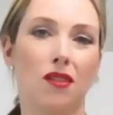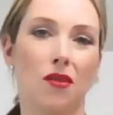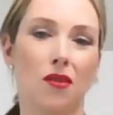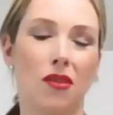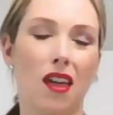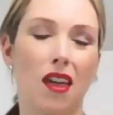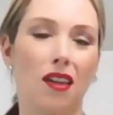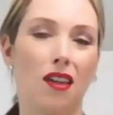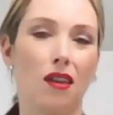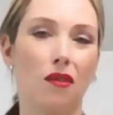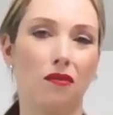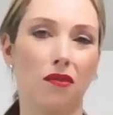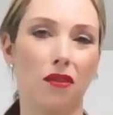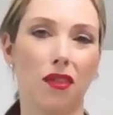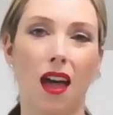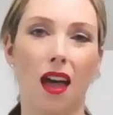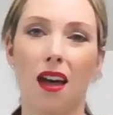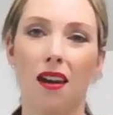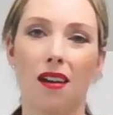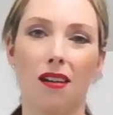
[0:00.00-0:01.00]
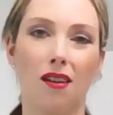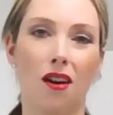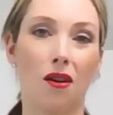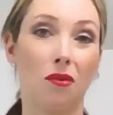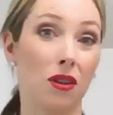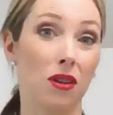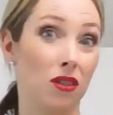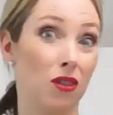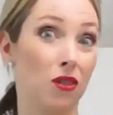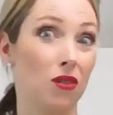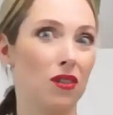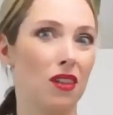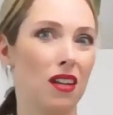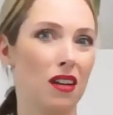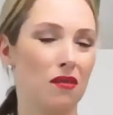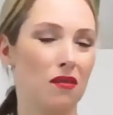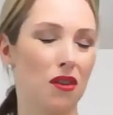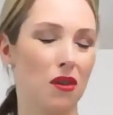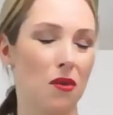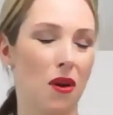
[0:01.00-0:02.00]
so thank you for that, and always do
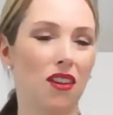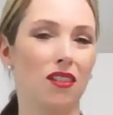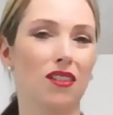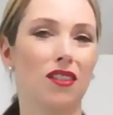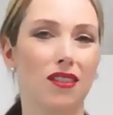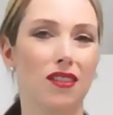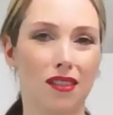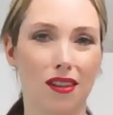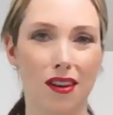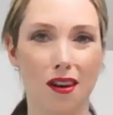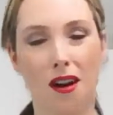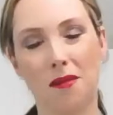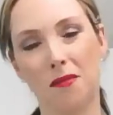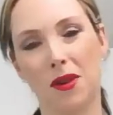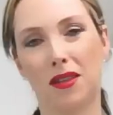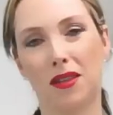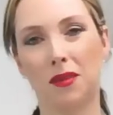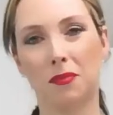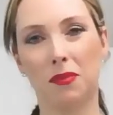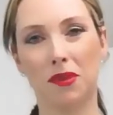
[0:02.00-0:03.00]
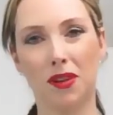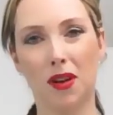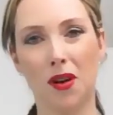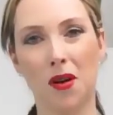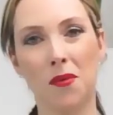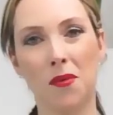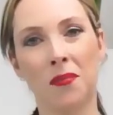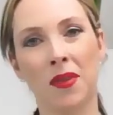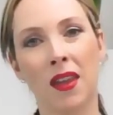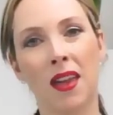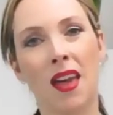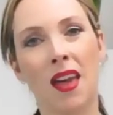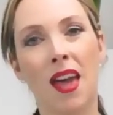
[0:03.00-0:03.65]
leave your questions and comments below.